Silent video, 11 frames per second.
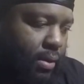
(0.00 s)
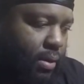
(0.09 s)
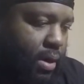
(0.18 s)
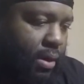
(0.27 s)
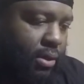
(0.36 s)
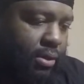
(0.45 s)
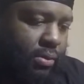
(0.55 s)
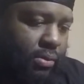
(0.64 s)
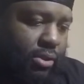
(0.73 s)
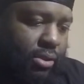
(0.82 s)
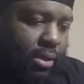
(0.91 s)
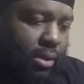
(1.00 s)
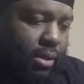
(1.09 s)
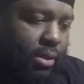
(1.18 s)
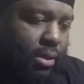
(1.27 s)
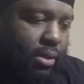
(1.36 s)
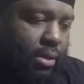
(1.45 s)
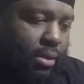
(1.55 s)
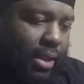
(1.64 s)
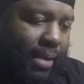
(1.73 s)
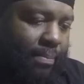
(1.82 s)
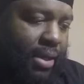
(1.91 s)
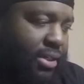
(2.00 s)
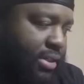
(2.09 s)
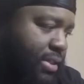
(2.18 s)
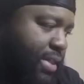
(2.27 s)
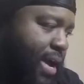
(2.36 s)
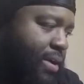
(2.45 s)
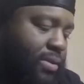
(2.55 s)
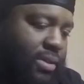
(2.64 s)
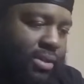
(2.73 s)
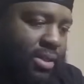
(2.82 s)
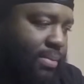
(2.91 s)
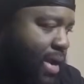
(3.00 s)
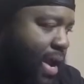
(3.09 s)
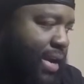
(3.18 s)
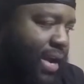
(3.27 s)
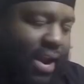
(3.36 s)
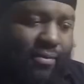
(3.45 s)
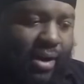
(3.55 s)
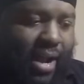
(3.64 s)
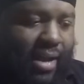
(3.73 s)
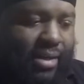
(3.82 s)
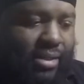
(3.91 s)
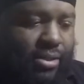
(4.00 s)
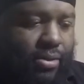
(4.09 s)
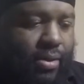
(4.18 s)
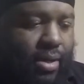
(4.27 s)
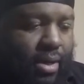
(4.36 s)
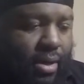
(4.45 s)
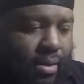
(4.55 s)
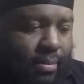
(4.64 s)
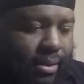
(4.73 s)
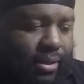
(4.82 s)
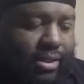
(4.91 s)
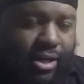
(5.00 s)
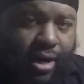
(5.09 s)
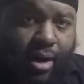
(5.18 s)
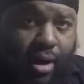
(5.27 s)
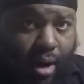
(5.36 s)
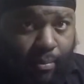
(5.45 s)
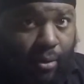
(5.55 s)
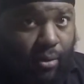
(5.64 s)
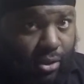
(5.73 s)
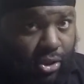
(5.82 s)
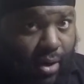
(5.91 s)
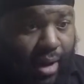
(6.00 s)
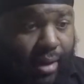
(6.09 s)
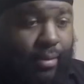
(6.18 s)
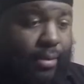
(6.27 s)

all of those like pitching styles is something I never got into. But this year, I'm gonna try it.